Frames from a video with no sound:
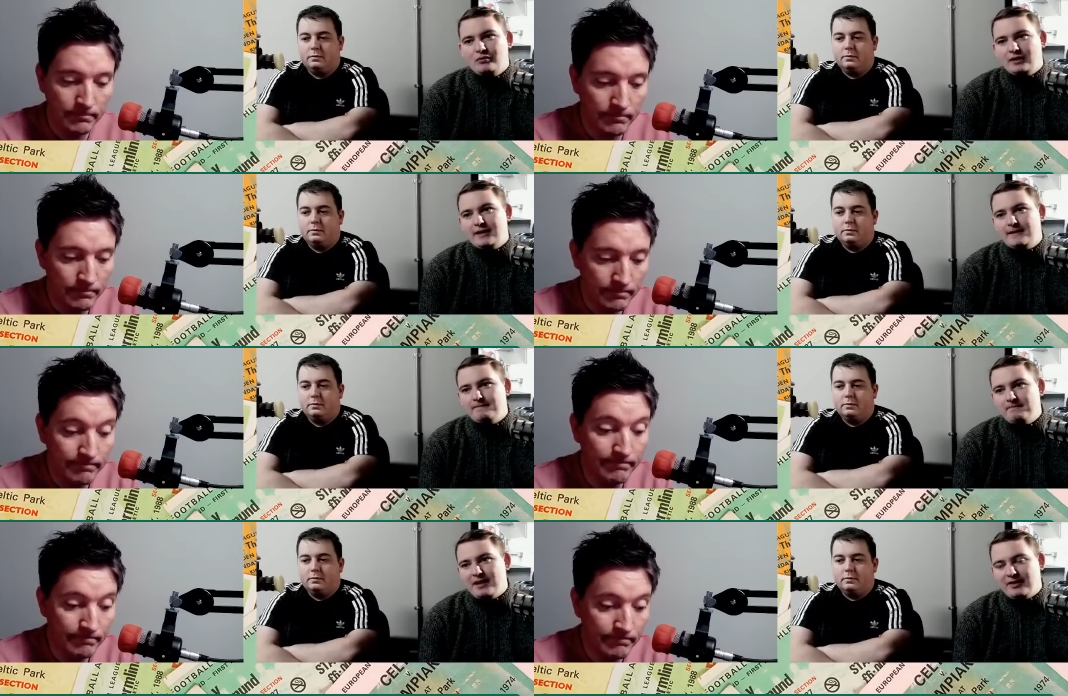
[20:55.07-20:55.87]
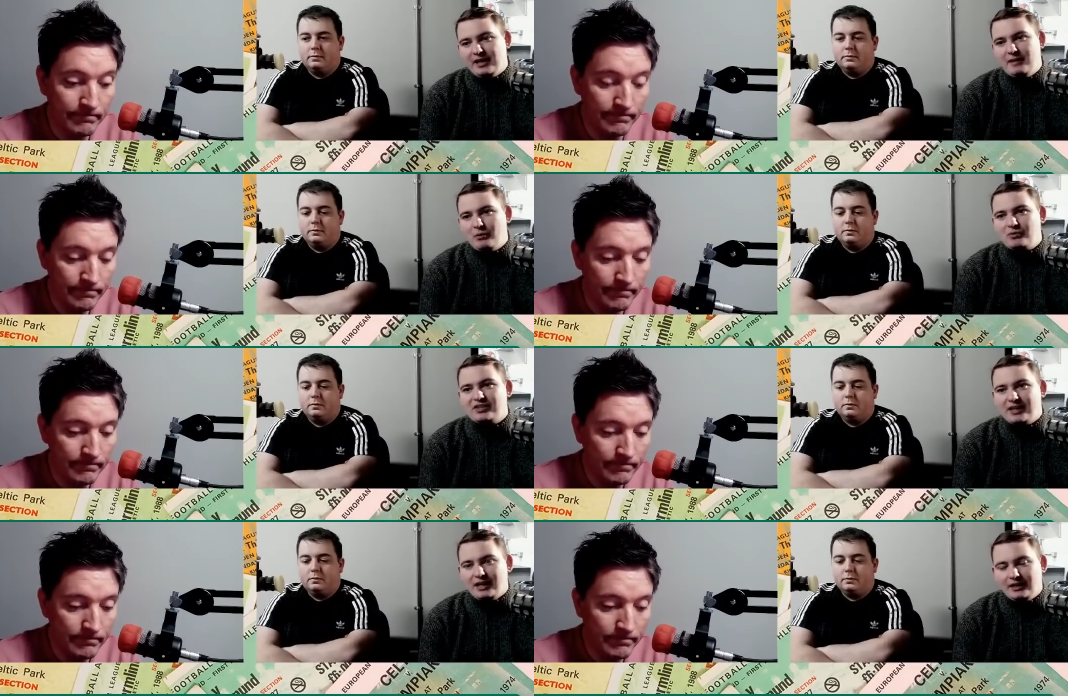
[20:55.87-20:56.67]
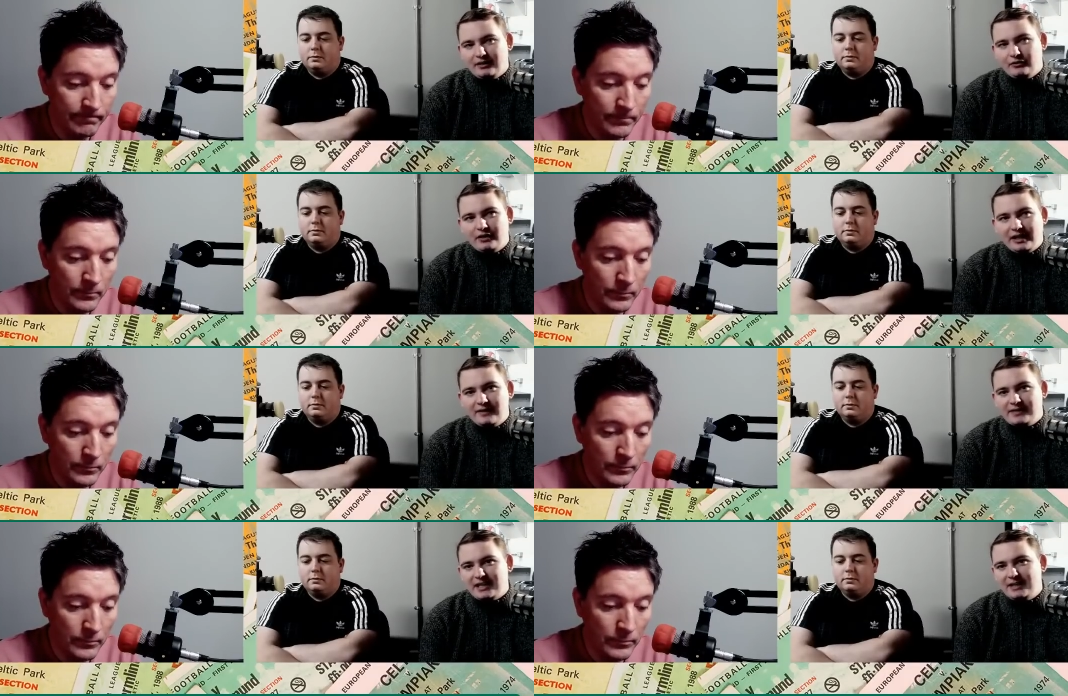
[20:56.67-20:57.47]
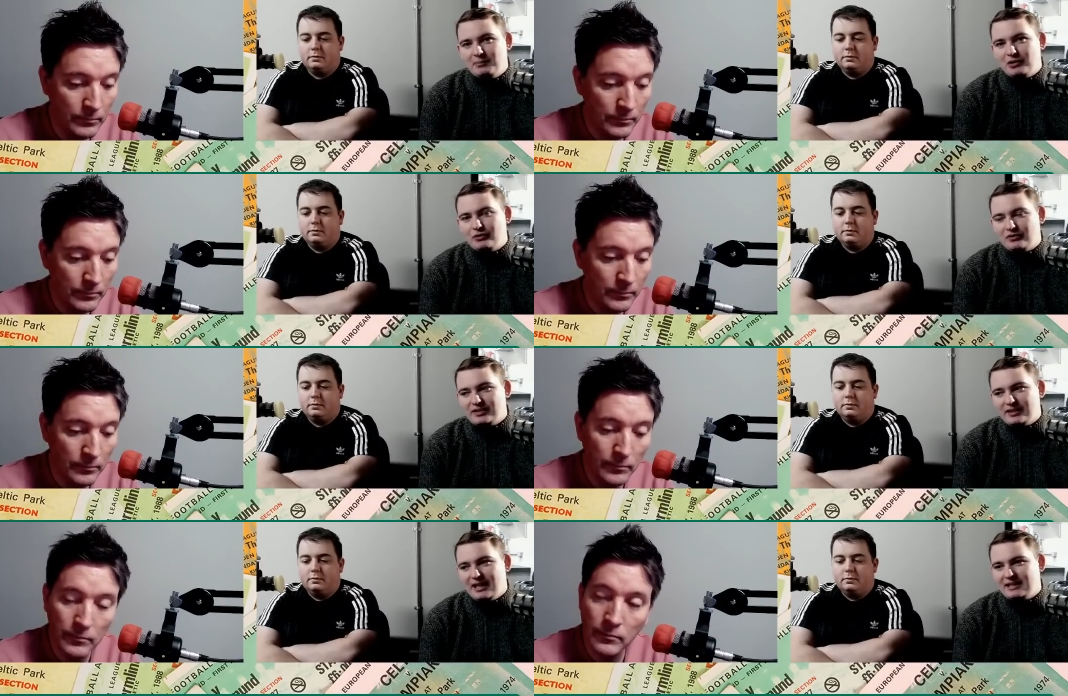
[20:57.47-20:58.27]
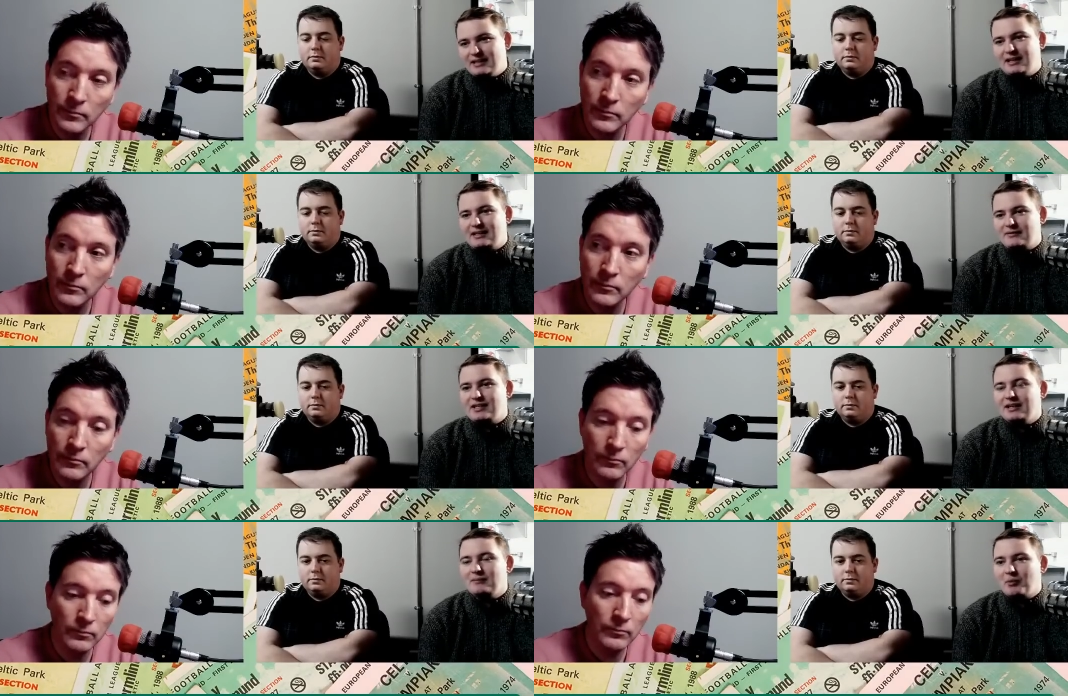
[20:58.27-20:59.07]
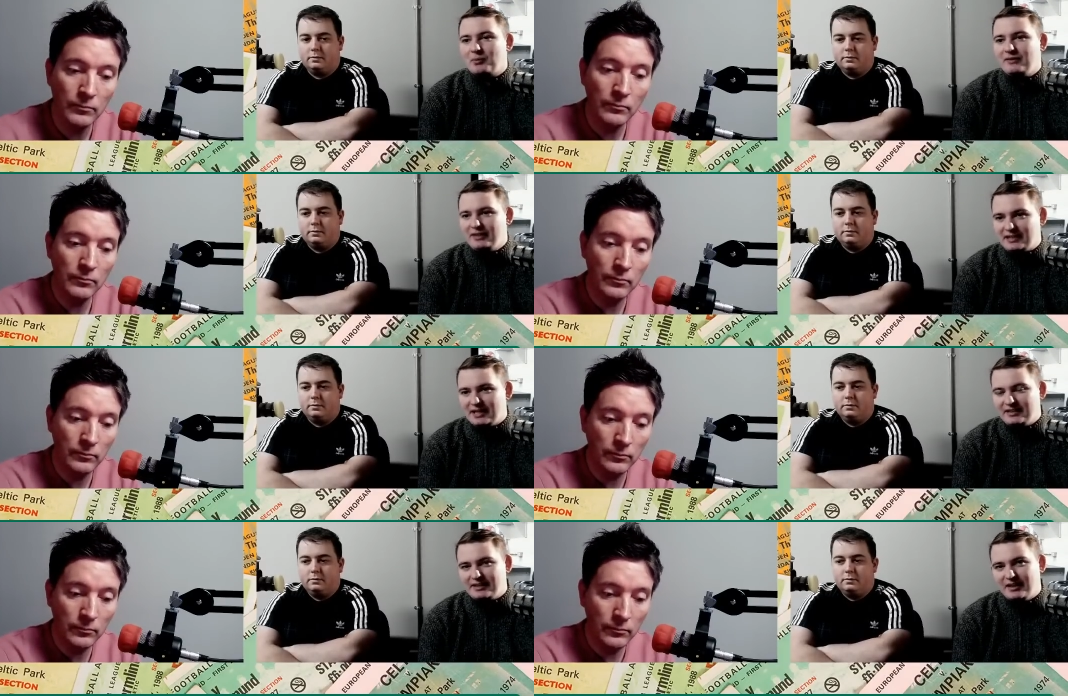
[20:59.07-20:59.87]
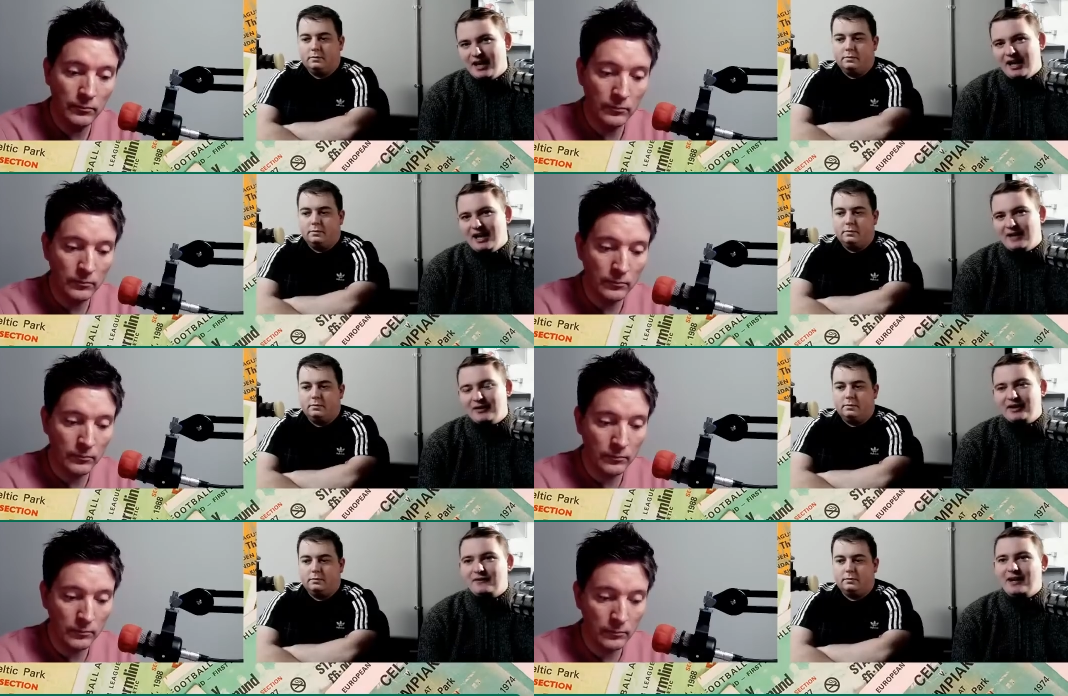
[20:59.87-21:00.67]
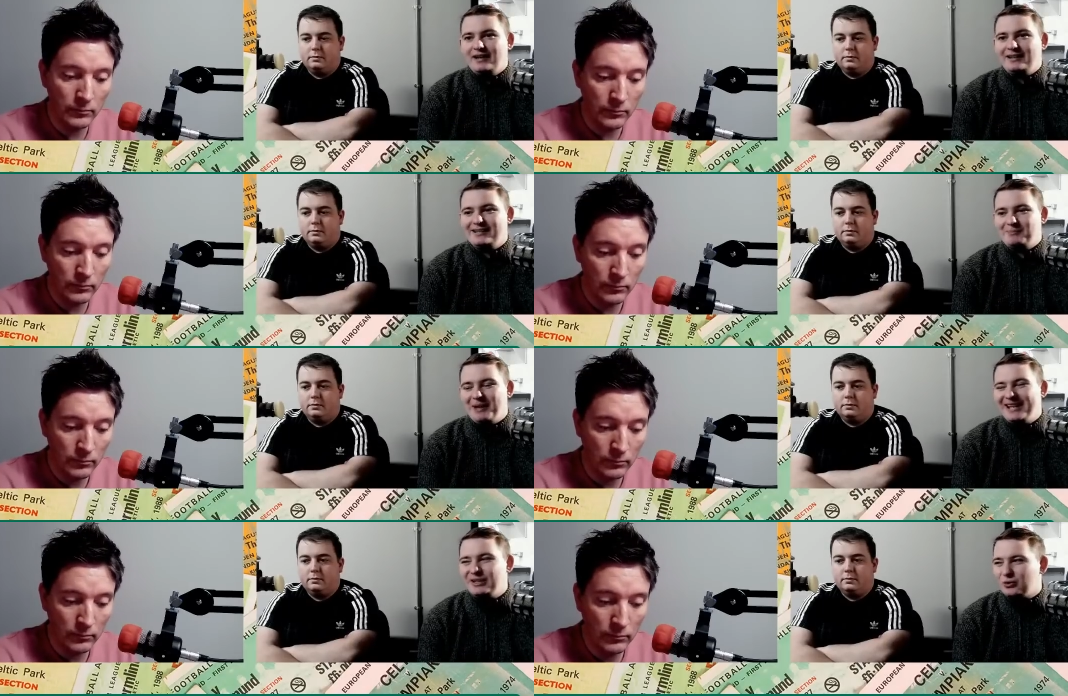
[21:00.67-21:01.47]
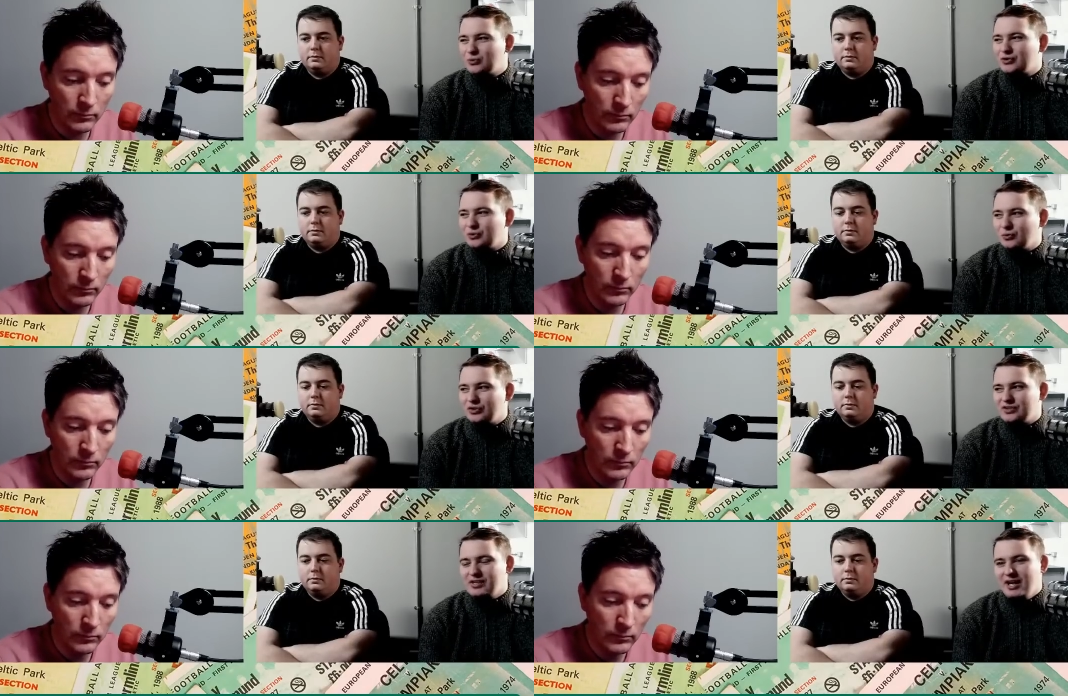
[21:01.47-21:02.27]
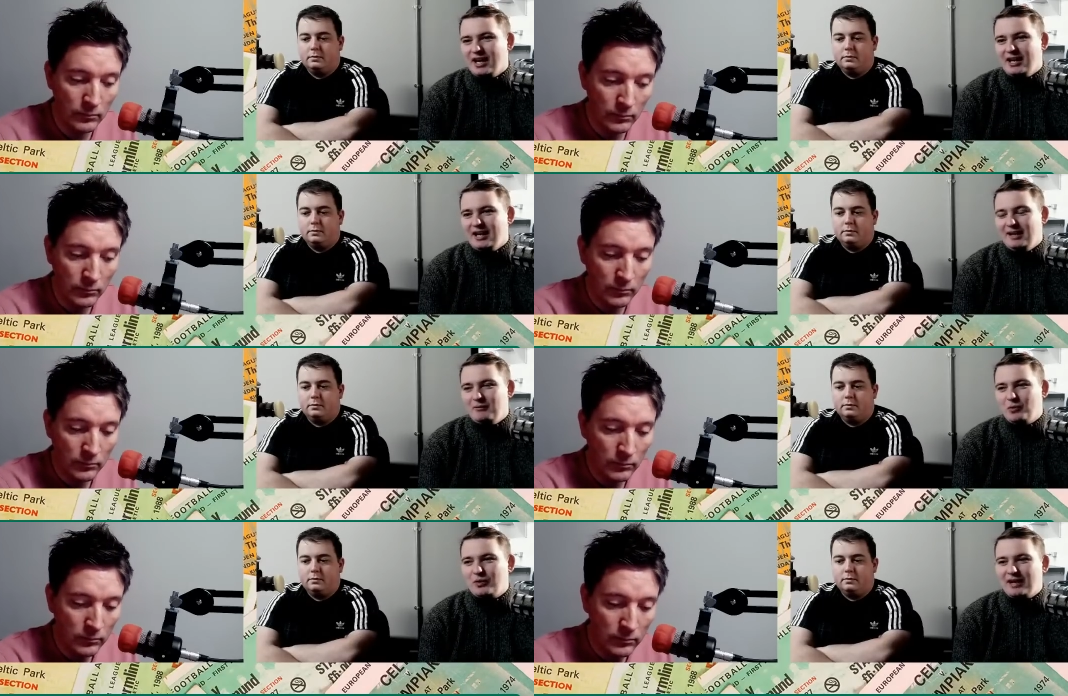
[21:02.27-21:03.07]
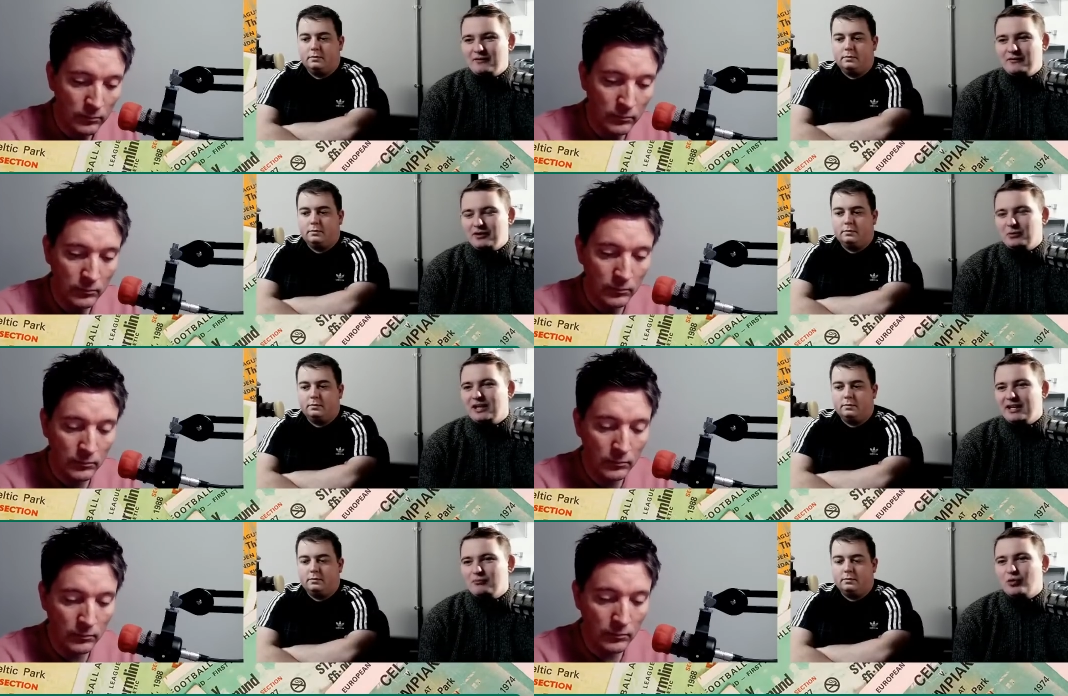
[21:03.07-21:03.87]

Speaker 1: Um, I think he will start on the left side because, as, I, as I've said in my previous answer, I think the fact it's behind closed doors it will give Neil Lennon